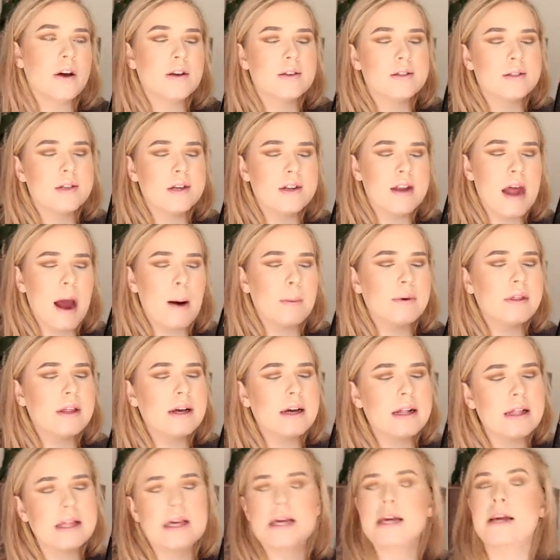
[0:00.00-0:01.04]
So now with a
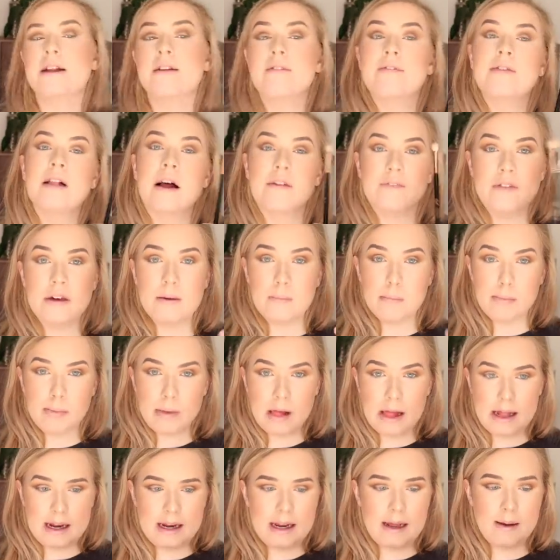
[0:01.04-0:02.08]
clean, fluffy
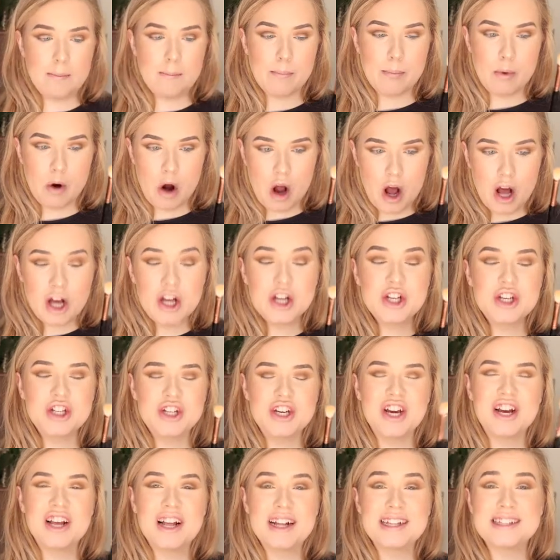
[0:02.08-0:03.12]
blending brush,